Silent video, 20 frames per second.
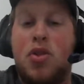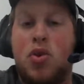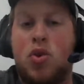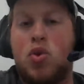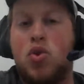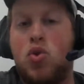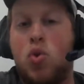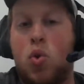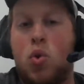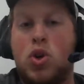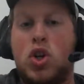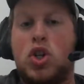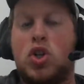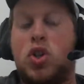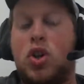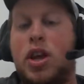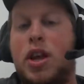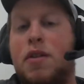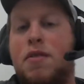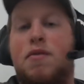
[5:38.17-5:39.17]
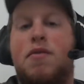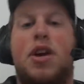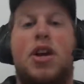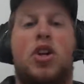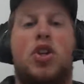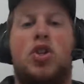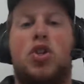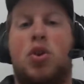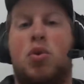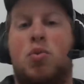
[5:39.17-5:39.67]
They're gorgeous looking
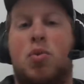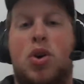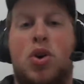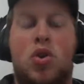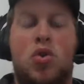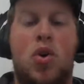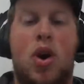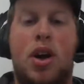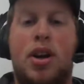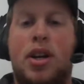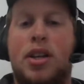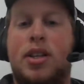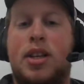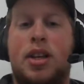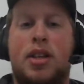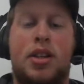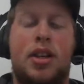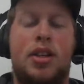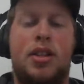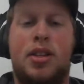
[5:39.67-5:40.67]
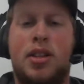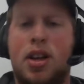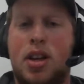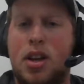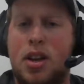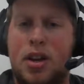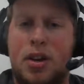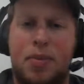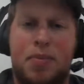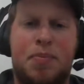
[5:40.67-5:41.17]
fish. So Rio Grande cichlids,
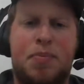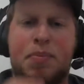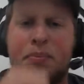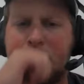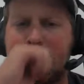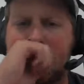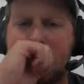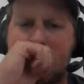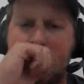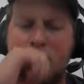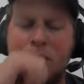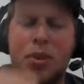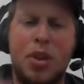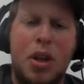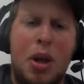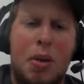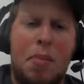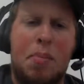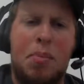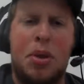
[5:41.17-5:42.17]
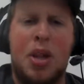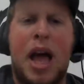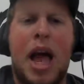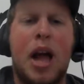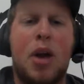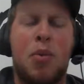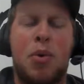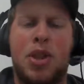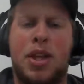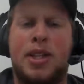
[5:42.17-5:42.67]

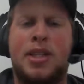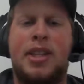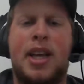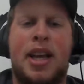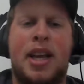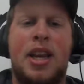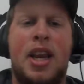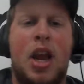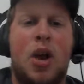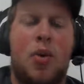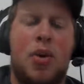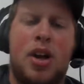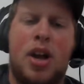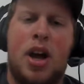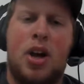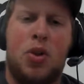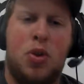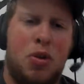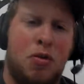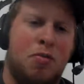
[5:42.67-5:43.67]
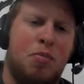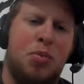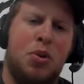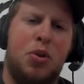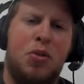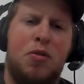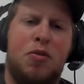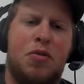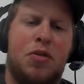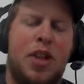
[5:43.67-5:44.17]
black with a secondary color of
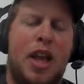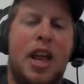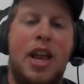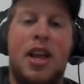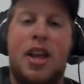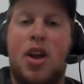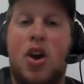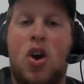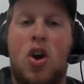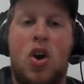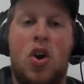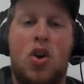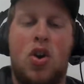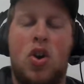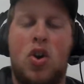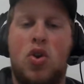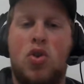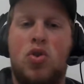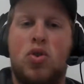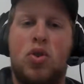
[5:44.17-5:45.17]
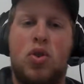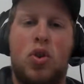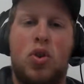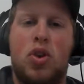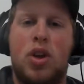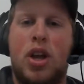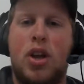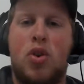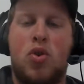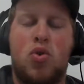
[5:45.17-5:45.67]
blue flake, look
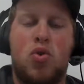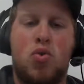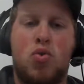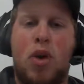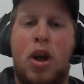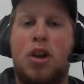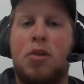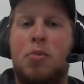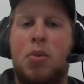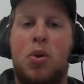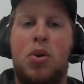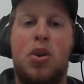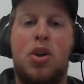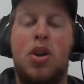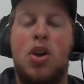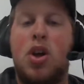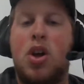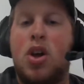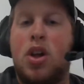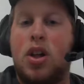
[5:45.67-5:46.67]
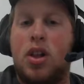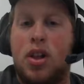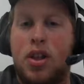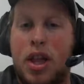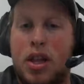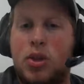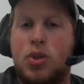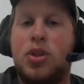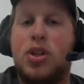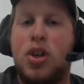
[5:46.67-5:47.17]
incredible.
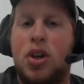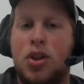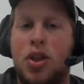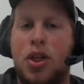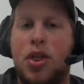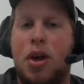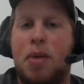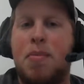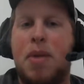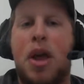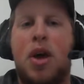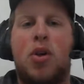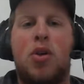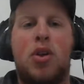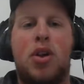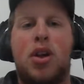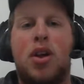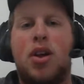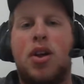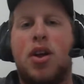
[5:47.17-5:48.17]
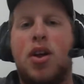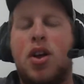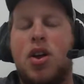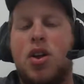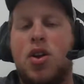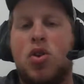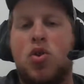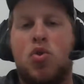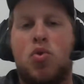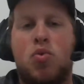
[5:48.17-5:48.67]
As you see on the thumbnail,
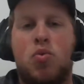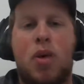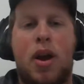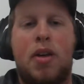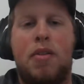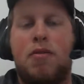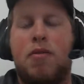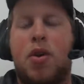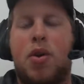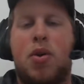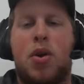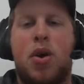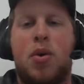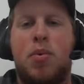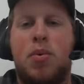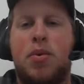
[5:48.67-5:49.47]
great photo.